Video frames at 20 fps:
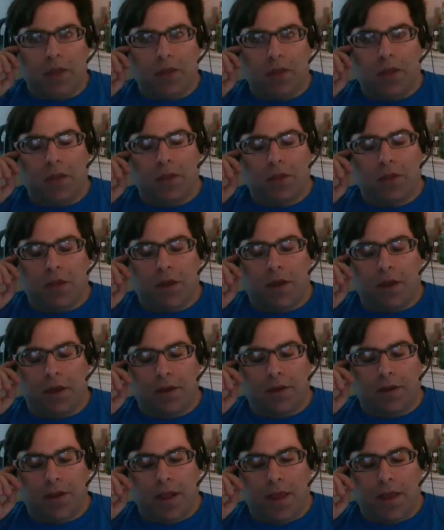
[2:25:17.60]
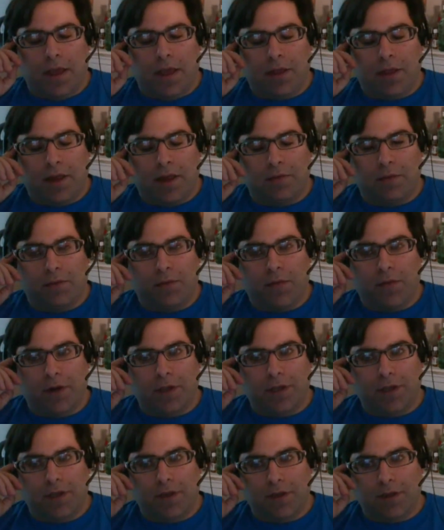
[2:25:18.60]
it's kind of a
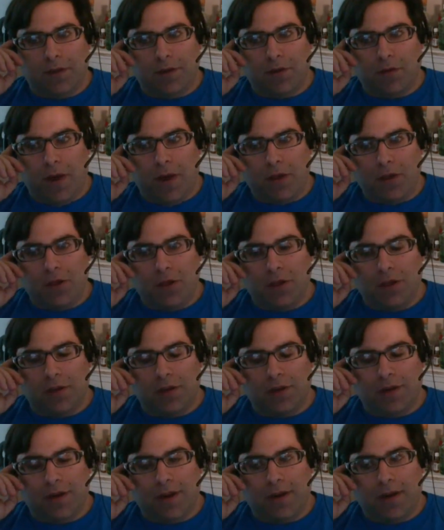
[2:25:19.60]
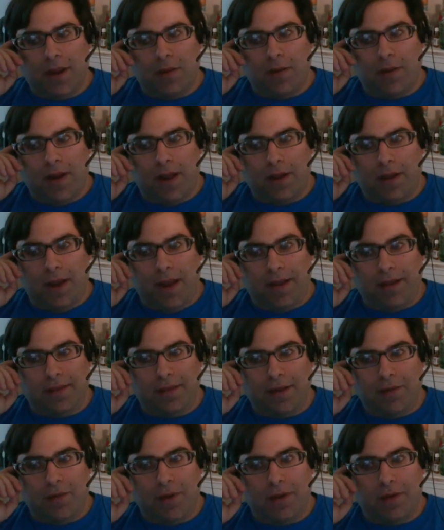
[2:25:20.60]
funny question, and I
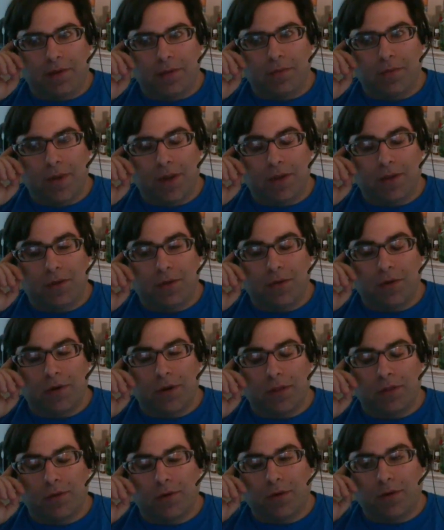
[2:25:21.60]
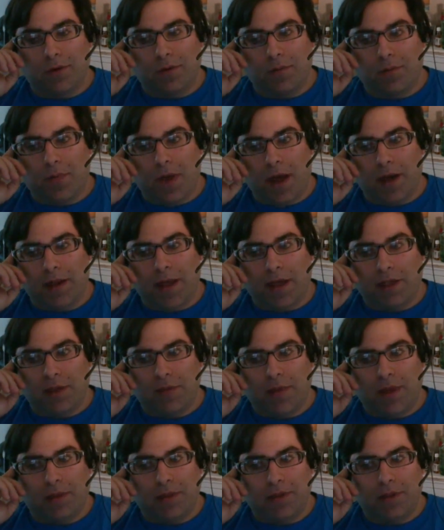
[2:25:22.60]
think we could do another podcast
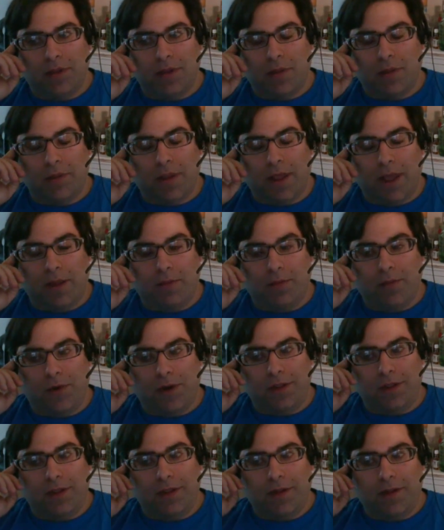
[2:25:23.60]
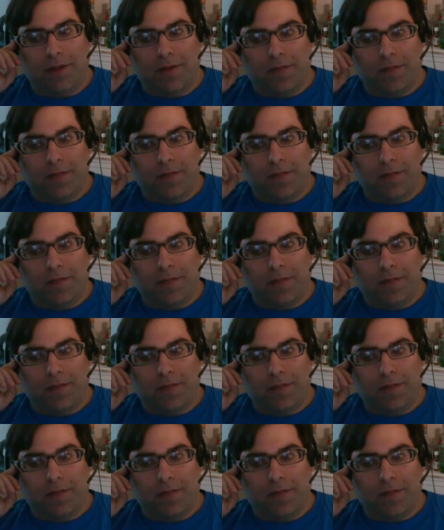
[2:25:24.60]
about this sometime. But